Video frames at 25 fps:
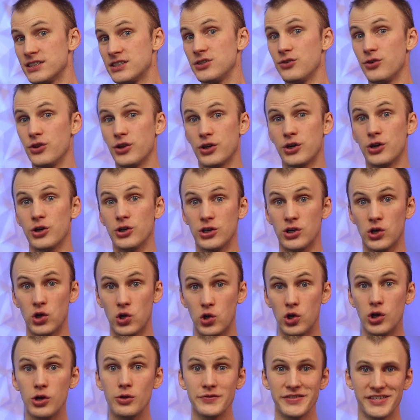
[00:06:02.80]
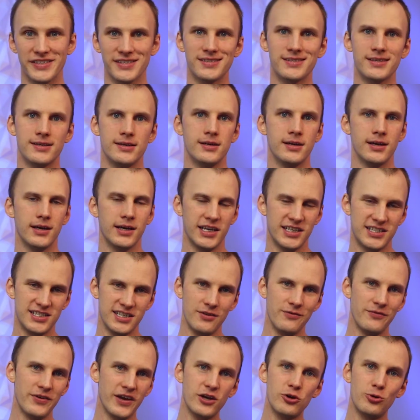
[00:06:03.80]
Until the Curtain Closes. It's
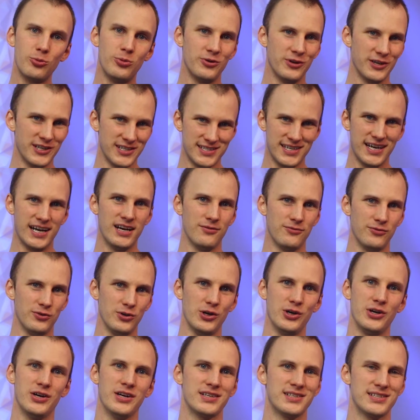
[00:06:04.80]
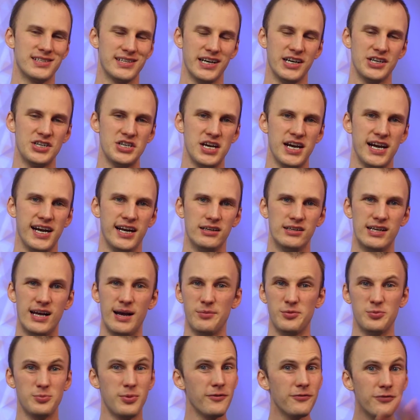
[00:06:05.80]
available inside of Learn Stage Lighting
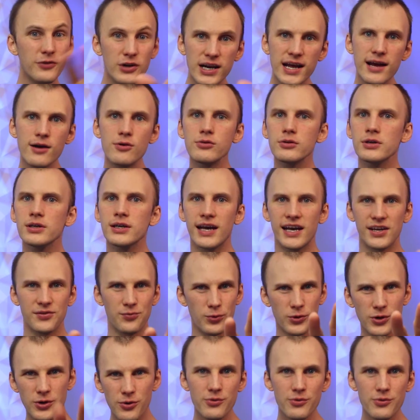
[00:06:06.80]
Labs. But for now, as we're